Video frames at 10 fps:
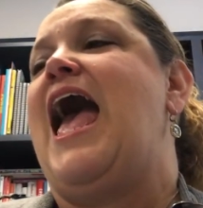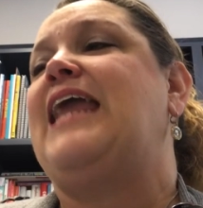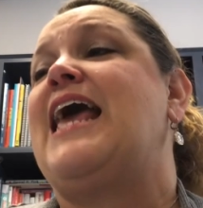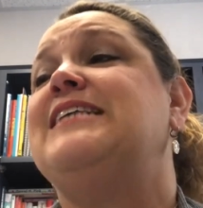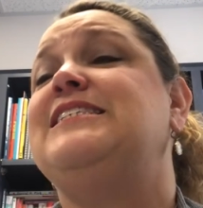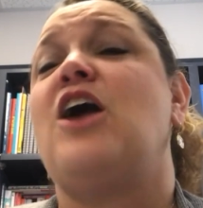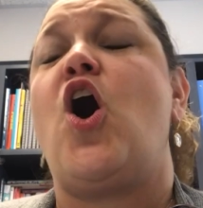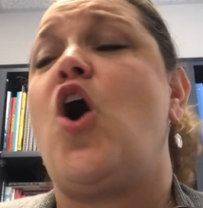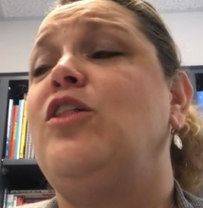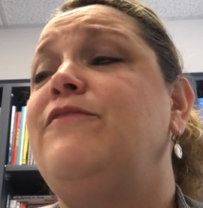And as
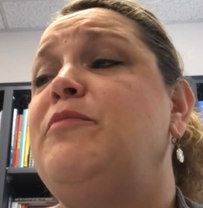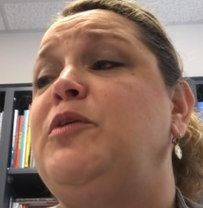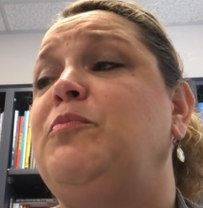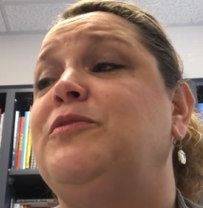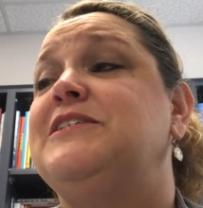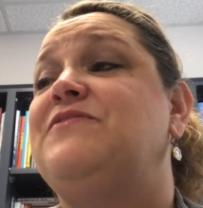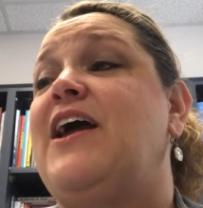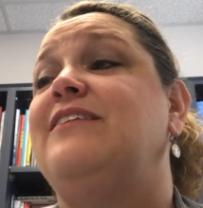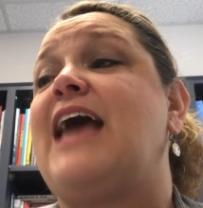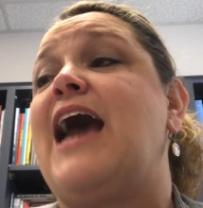all of the pupils
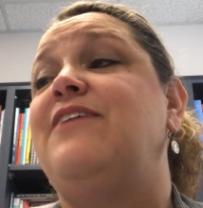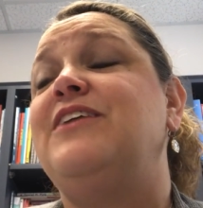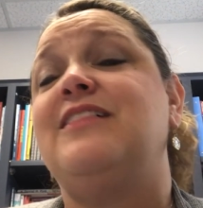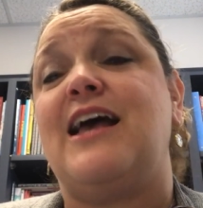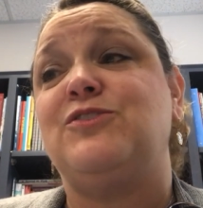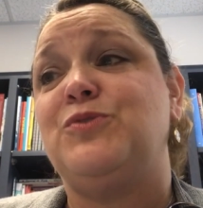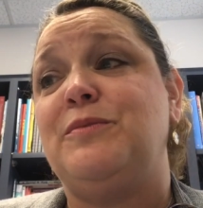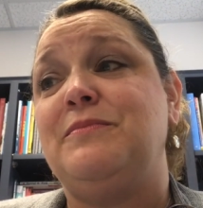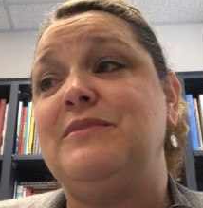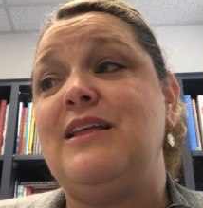filed out of the
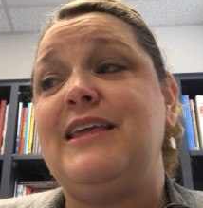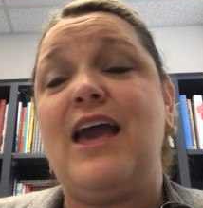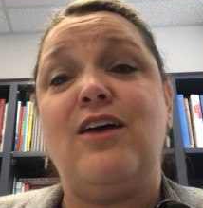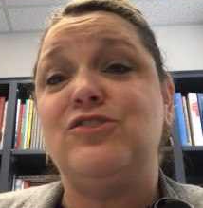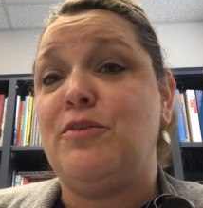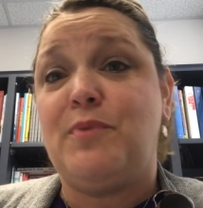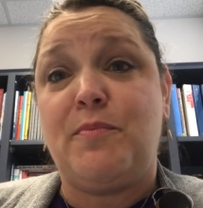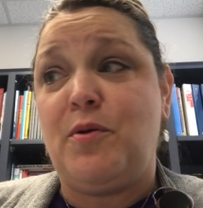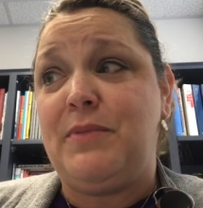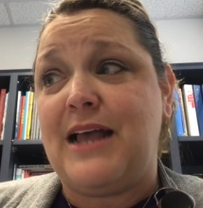classroom, Lily held her
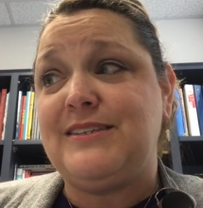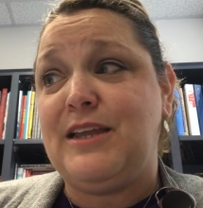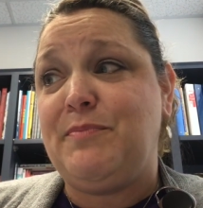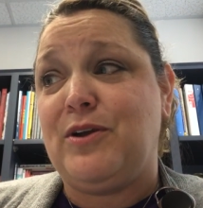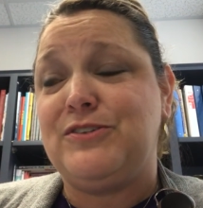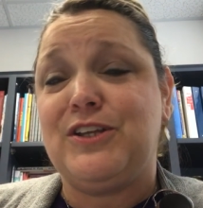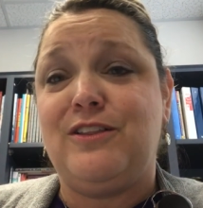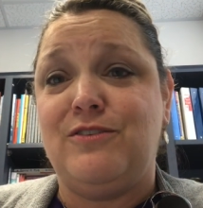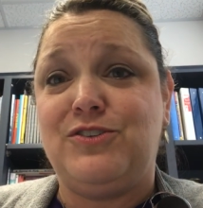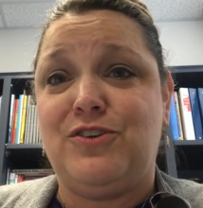purple plastic purse
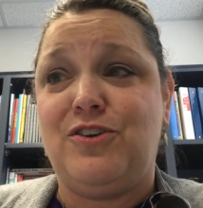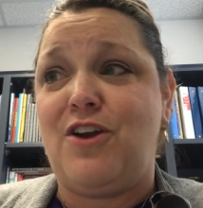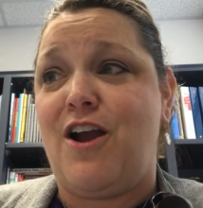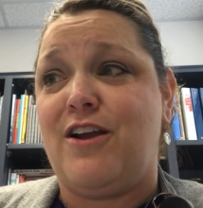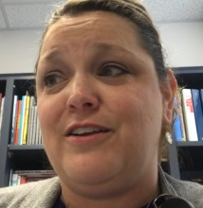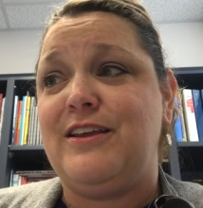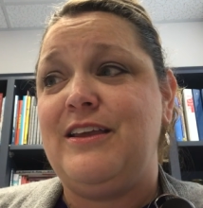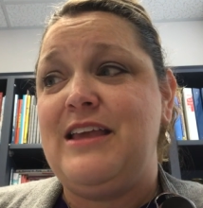close to her heart.